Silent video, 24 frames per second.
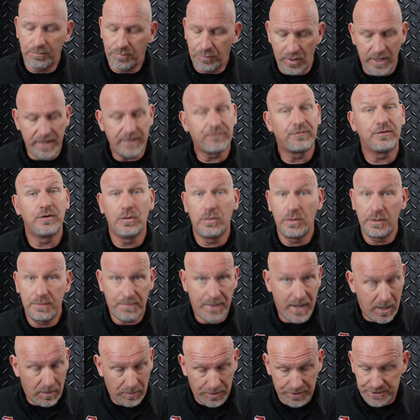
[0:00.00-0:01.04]
brake fluid,
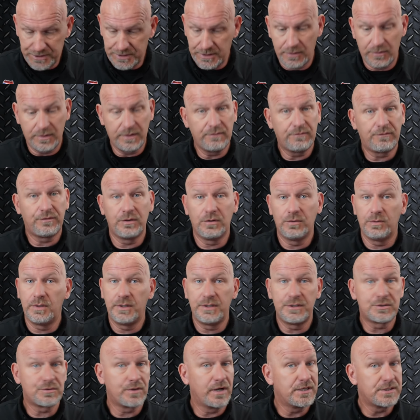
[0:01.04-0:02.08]
power steering
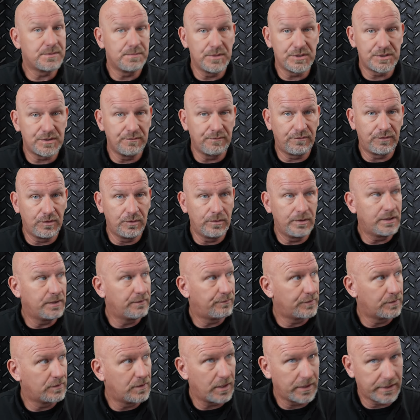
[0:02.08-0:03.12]
fluid, transmission fluid,
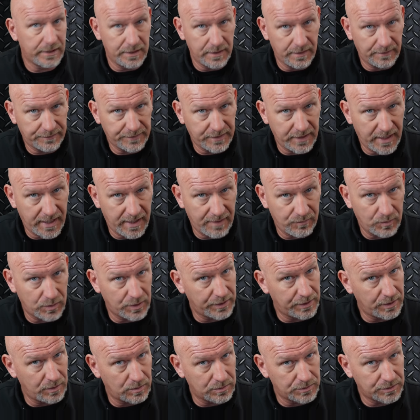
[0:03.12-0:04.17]
if you're lucky enough to have one
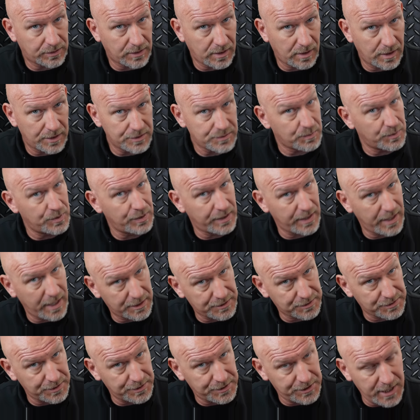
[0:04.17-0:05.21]
of the older cars where you can
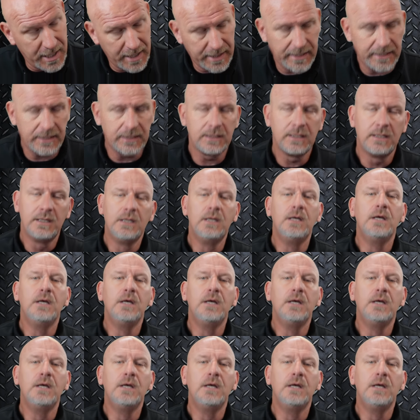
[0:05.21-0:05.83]
actually check it,